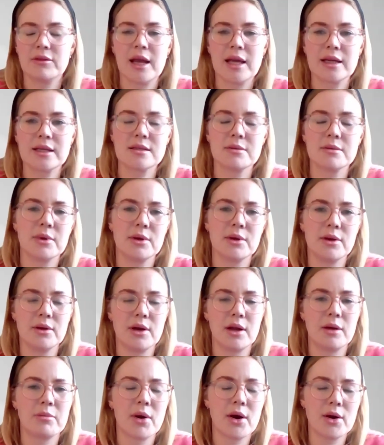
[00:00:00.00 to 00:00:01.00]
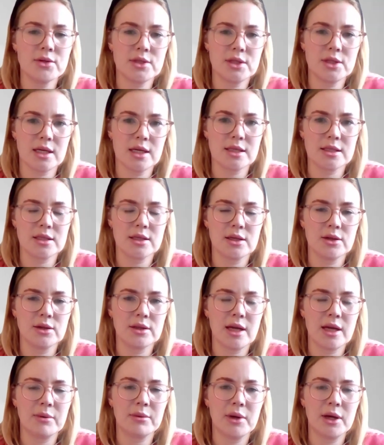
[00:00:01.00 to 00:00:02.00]
flexible approaches to
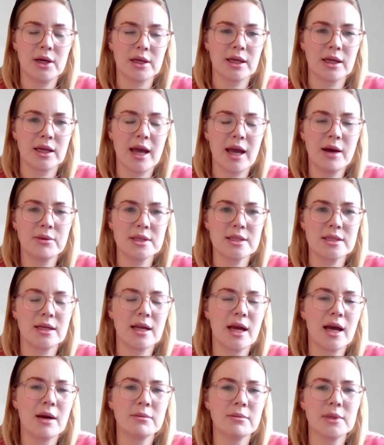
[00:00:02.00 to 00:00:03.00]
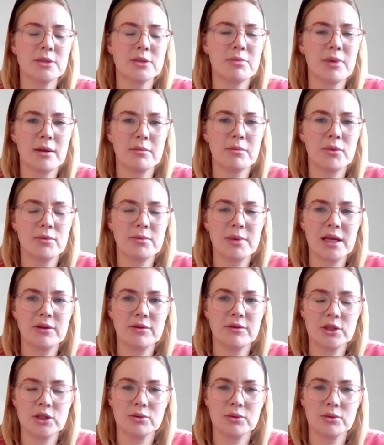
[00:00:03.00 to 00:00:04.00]
their working hours, then how much more
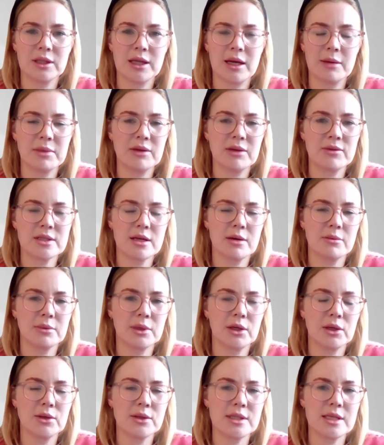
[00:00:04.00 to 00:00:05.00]
beneficial would that be for someone who,